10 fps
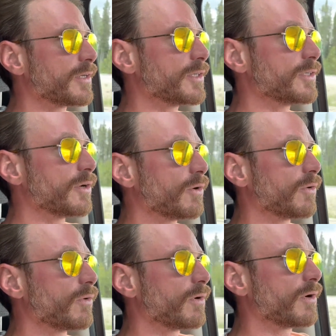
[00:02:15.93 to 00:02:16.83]
you
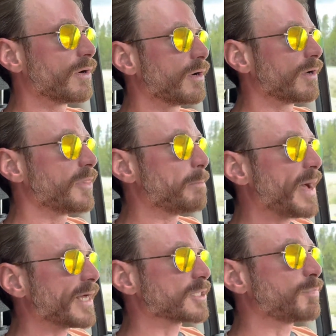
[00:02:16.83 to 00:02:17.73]
know, the
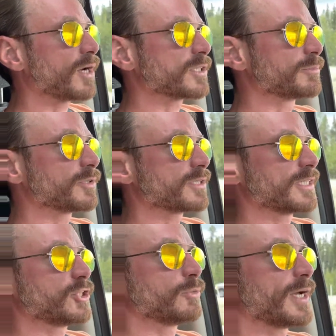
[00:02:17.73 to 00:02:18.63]
best possible
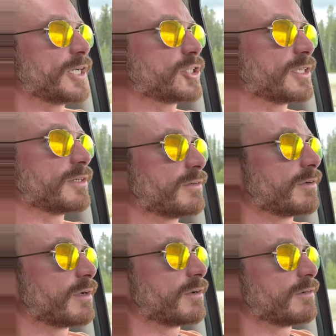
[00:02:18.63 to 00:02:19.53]
situation
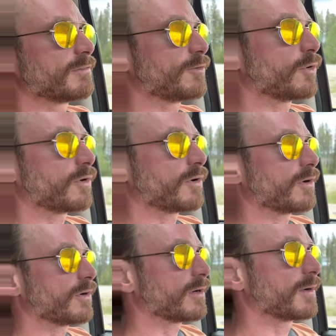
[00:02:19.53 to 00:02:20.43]

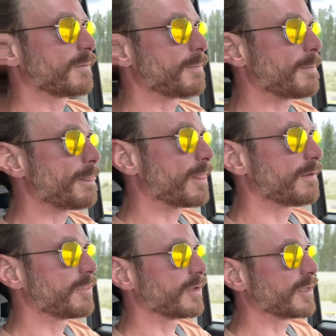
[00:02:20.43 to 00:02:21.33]
for
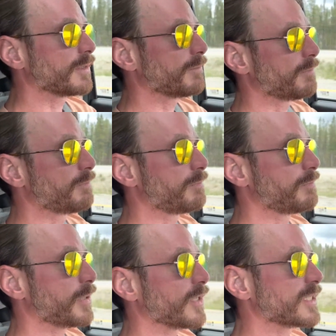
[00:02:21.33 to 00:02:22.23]
the
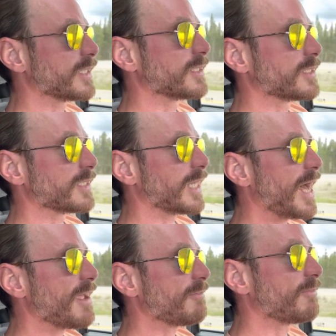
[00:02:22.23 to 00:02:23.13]
person's
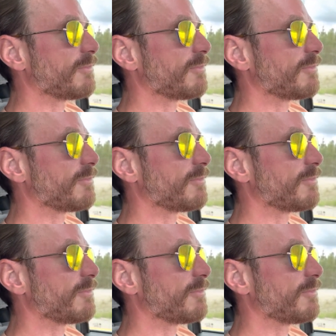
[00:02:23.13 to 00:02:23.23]
life,